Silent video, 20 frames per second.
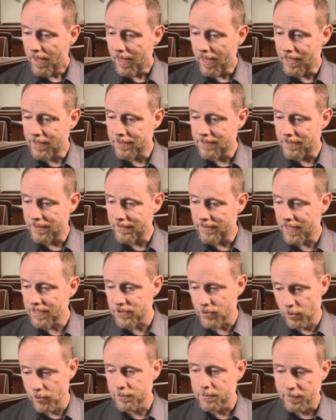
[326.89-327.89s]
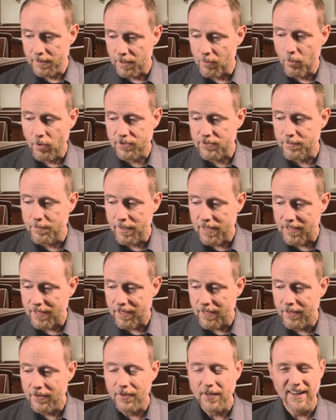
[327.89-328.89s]
And that's ultimately what's meant
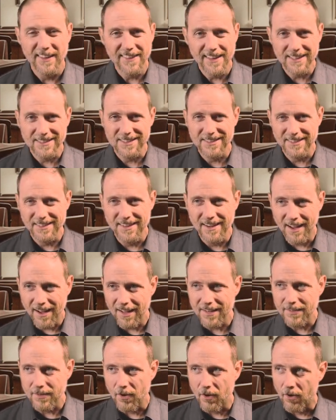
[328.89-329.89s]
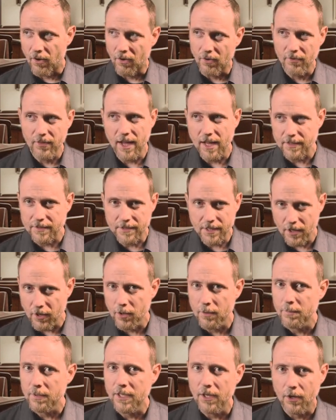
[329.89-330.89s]
here, and that's not all that
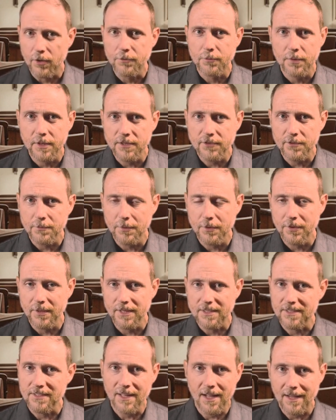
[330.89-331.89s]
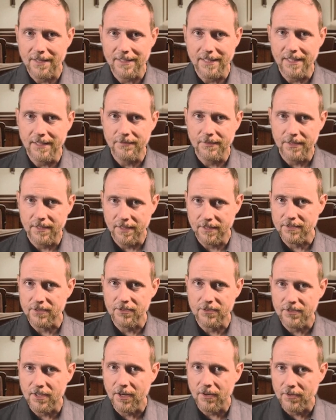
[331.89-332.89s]
terribly unreasonable. It's not even
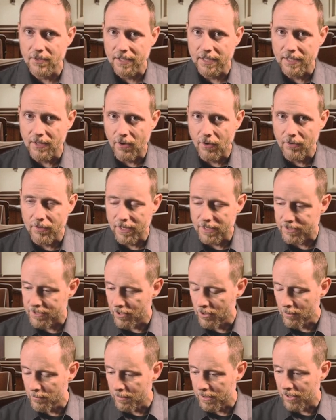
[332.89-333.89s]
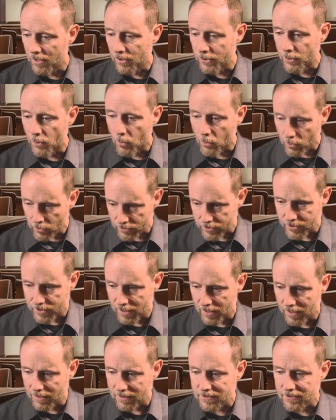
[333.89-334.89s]
necessarily all that terribly
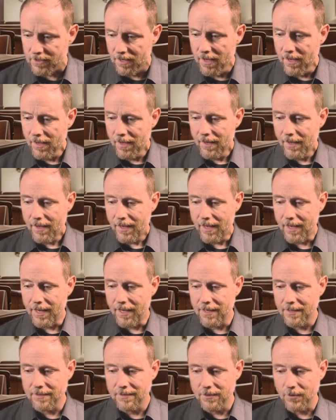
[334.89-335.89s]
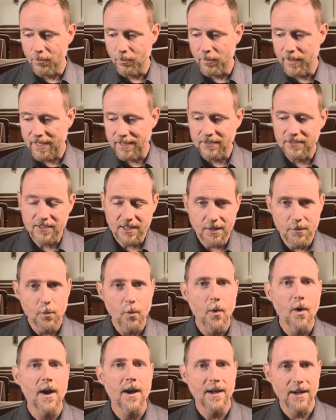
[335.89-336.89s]
unorthodox. And we can see
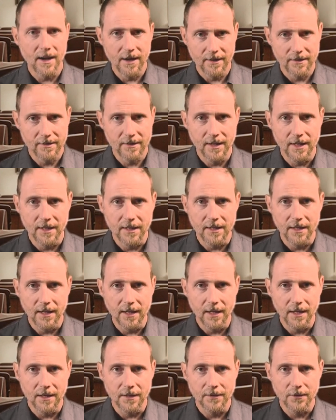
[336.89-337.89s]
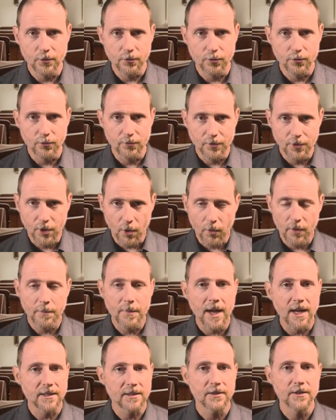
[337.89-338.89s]
why, I think, in going
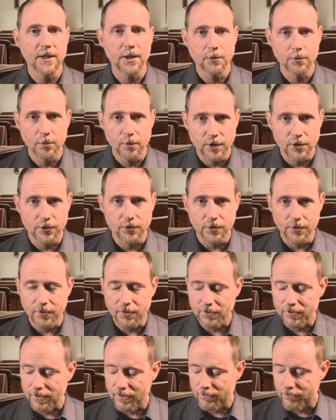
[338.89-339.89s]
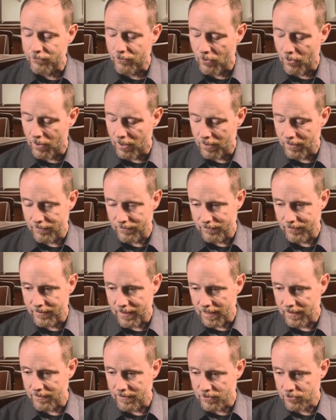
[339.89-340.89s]
back to the original for, uh,
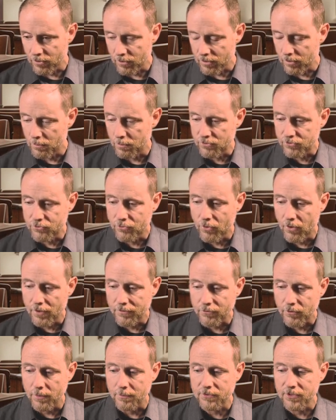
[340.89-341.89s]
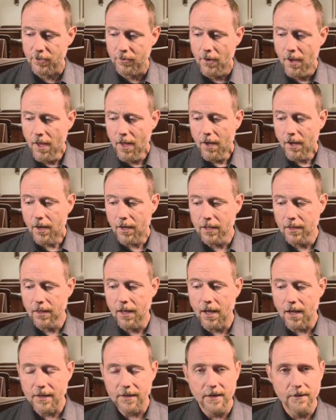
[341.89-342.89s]
that this article was drawn from. So a
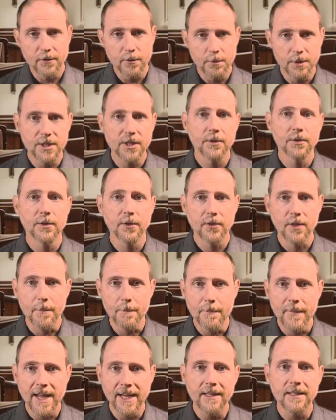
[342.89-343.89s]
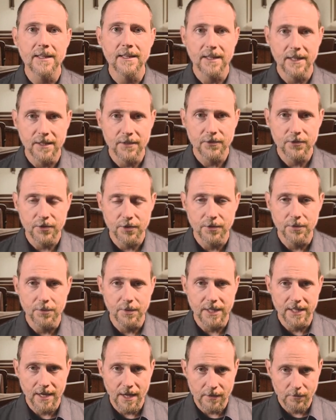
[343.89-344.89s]
lot of the material that made it into
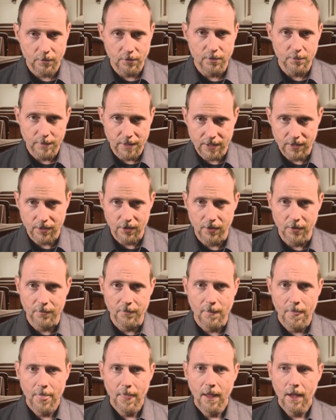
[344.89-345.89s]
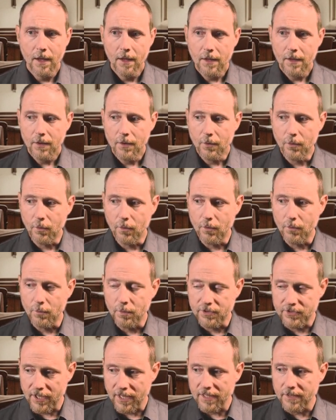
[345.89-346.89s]
In Agro Domenico
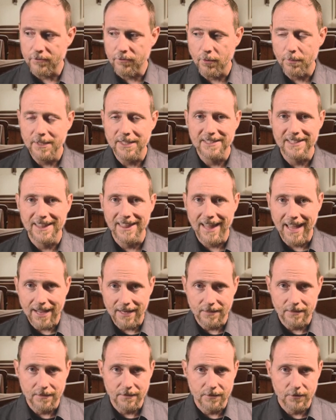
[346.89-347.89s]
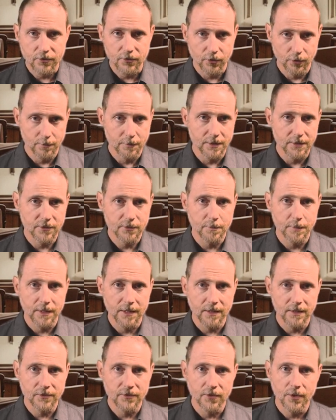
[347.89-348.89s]
was taken from his Latin sermons,
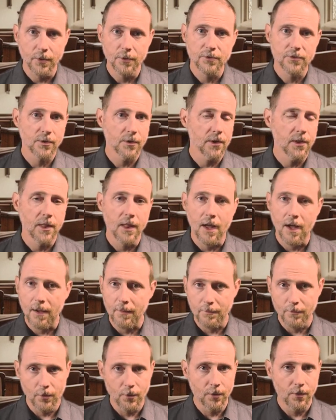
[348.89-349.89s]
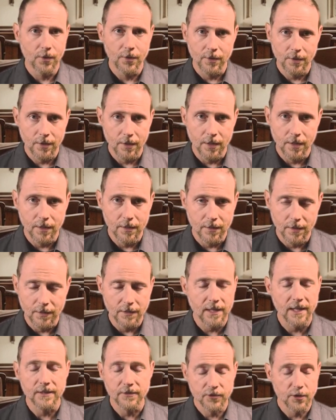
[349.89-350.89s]
because those are a lot more, uh,
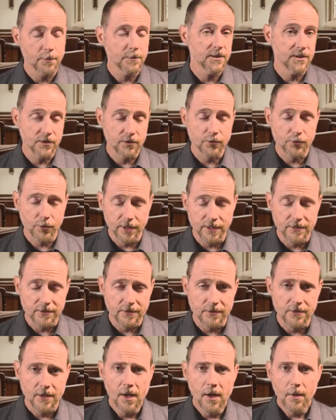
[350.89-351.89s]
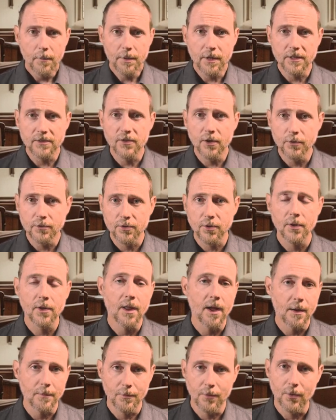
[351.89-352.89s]
Latin sermons and treatises, because those are a
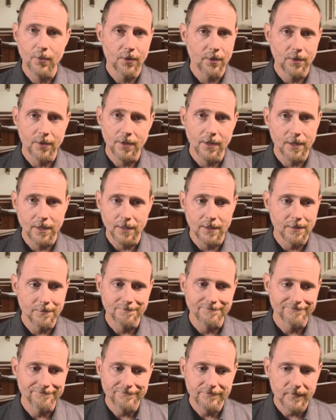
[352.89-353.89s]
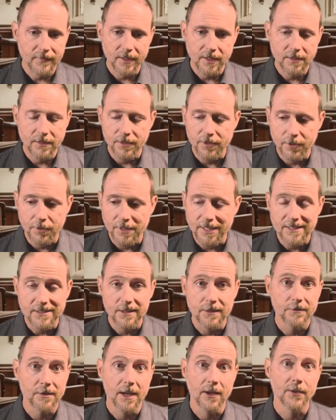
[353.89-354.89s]
lot more... Um, you know,
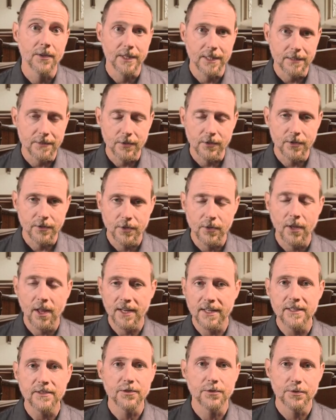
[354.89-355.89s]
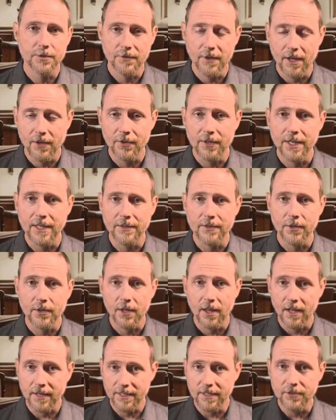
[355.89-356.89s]
easy to validate. They're, they're a lot easier to validate. They're
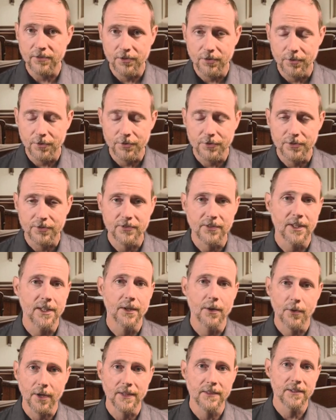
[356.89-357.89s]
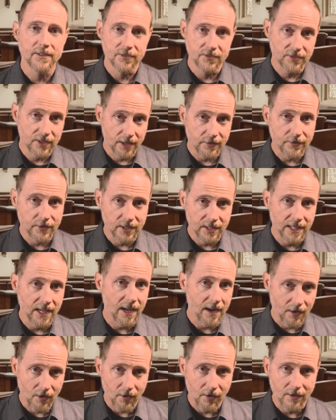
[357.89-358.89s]
a lot easier to see, okay, this is
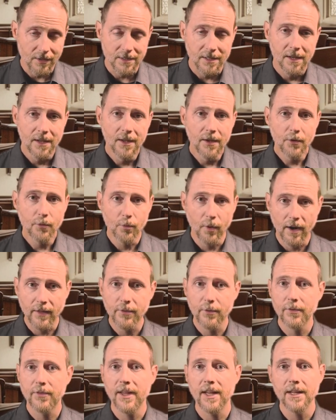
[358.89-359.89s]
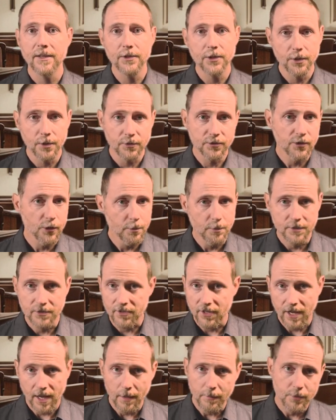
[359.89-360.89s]
definitely Eckhart, rather than, you know,
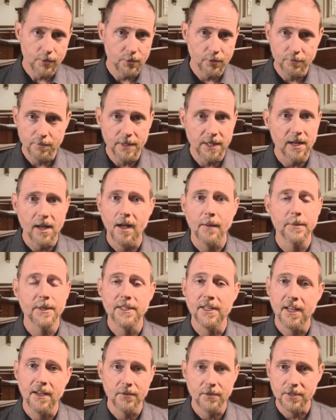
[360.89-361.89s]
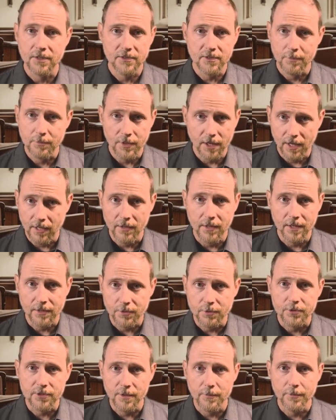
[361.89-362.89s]
sermons that happen to have been copied down in some dialect or